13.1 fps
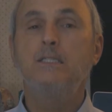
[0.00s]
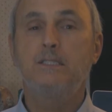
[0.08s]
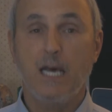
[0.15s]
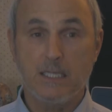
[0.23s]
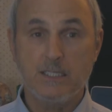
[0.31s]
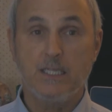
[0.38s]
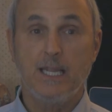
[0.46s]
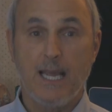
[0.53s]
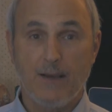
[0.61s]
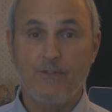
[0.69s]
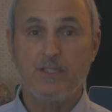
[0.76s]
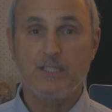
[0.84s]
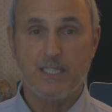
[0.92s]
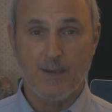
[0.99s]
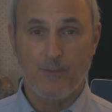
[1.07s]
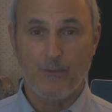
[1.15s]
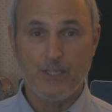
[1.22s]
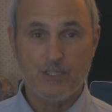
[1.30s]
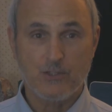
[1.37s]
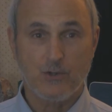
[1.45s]
doesn't have the same
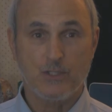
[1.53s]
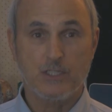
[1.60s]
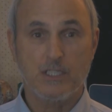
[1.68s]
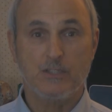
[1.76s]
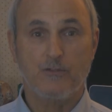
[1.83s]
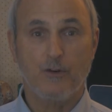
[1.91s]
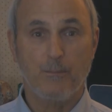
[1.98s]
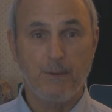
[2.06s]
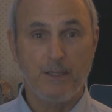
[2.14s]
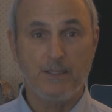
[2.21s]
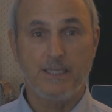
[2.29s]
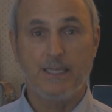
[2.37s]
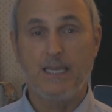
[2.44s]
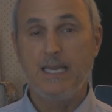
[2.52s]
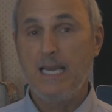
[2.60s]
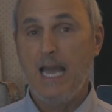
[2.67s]
resources for building